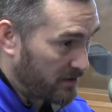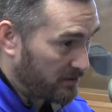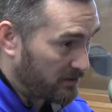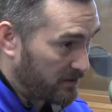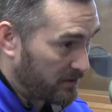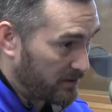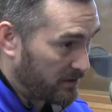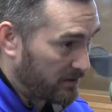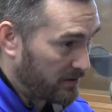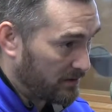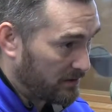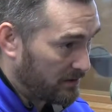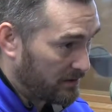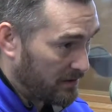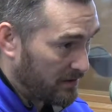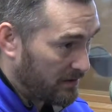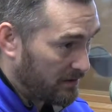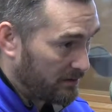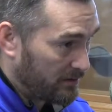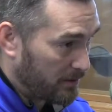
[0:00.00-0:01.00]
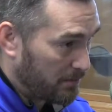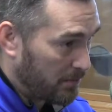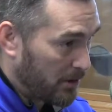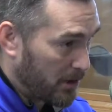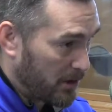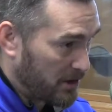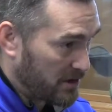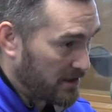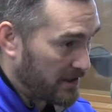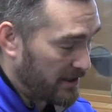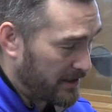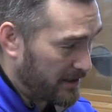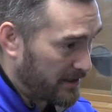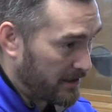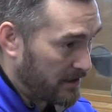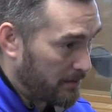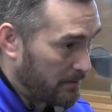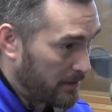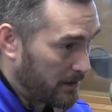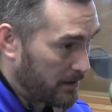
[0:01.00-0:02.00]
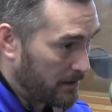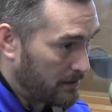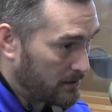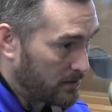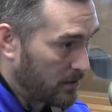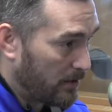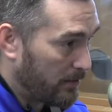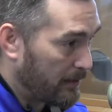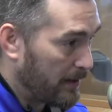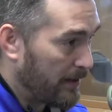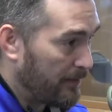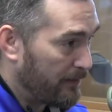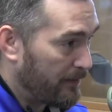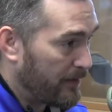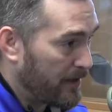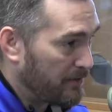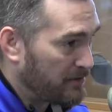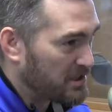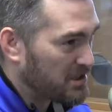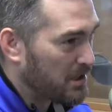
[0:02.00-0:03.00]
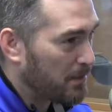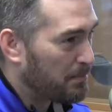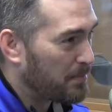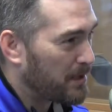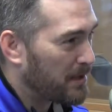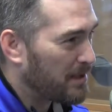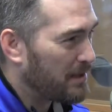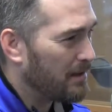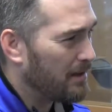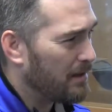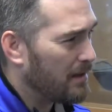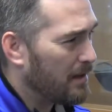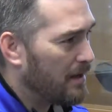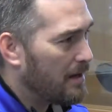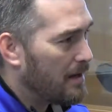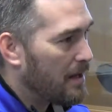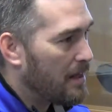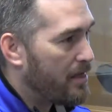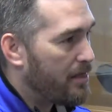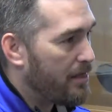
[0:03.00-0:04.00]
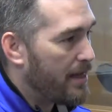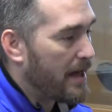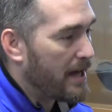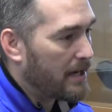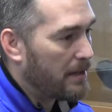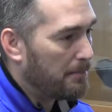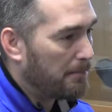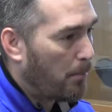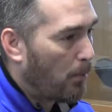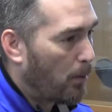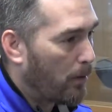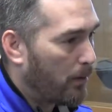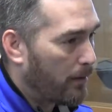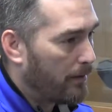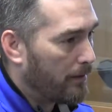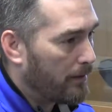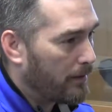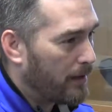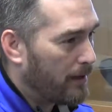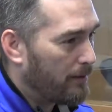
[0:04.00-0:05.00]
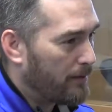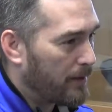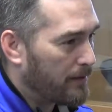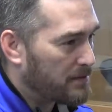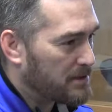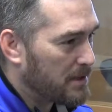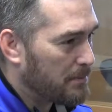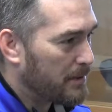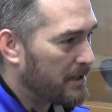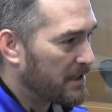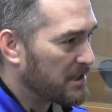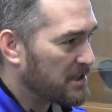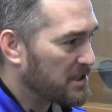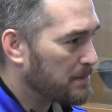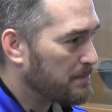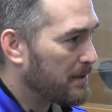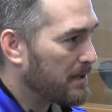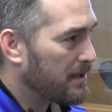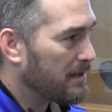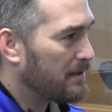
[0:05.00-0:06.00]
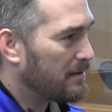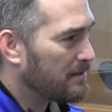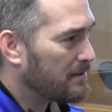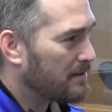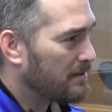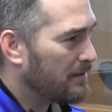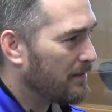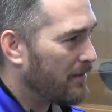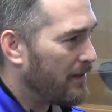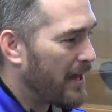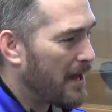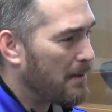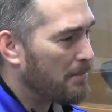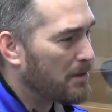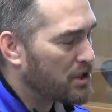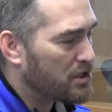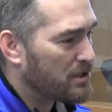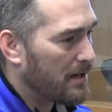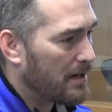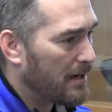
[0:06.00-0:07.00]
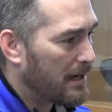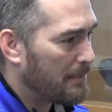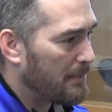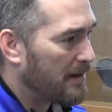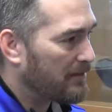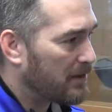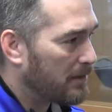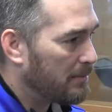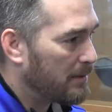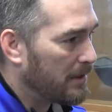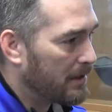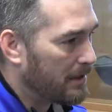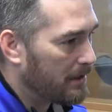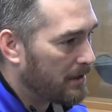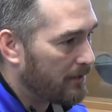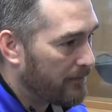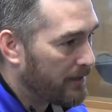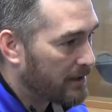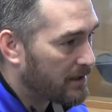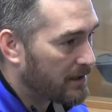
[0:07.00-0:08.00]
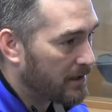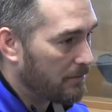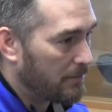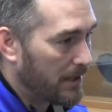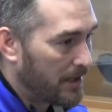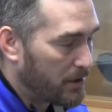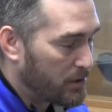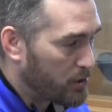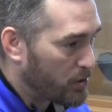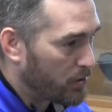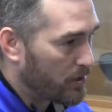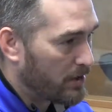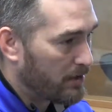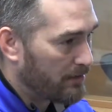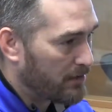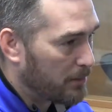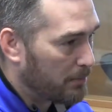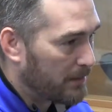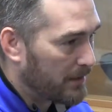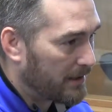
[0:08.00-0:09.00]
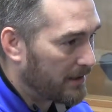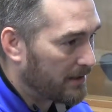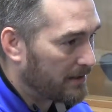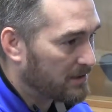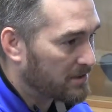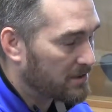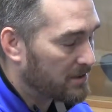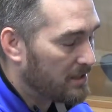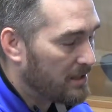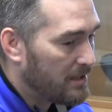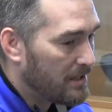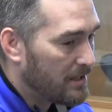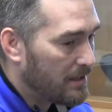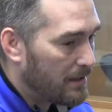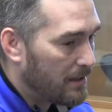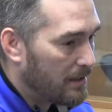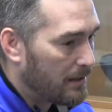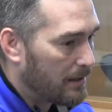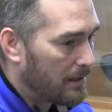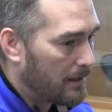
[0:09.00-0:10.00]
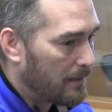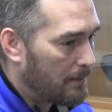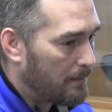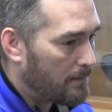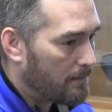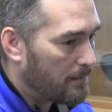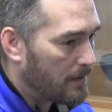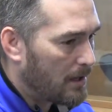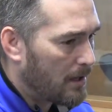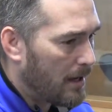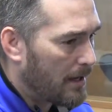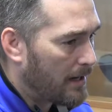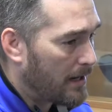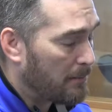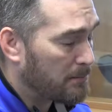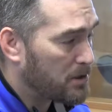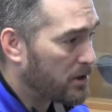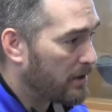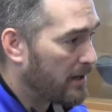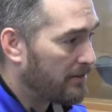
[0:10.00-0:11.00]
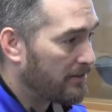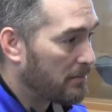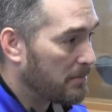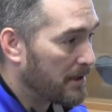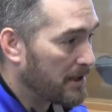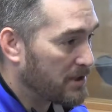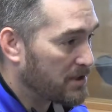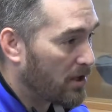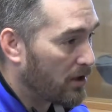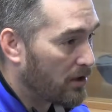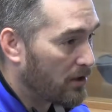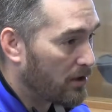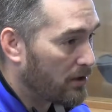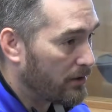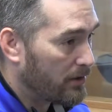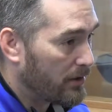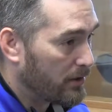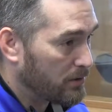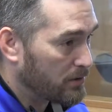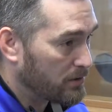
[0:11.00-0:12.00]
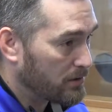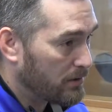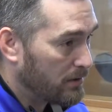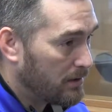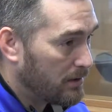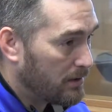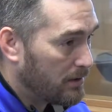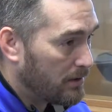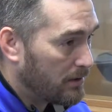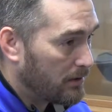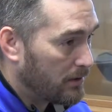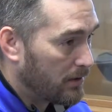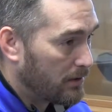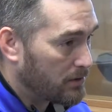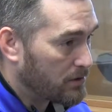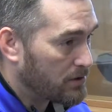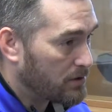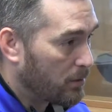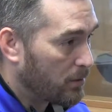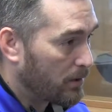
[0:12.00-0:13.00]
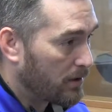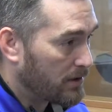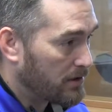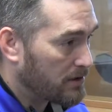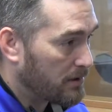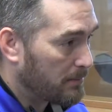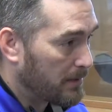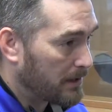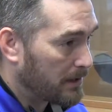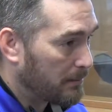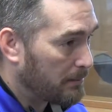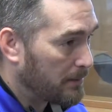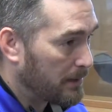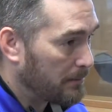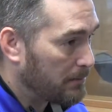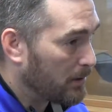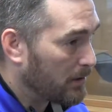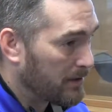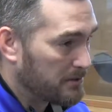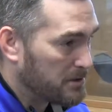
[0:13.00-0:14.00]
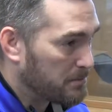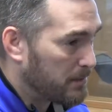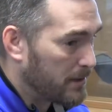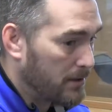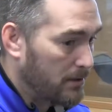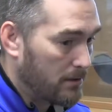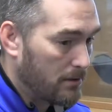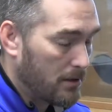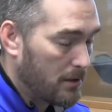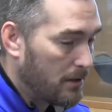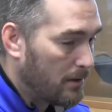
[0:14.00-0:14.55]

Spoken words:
for murders they didn't commit. So if something that important, if somebody can spend that much time after being convicted by a jury of their peers, and I'm sure everybody's heard those stories about the people that have spent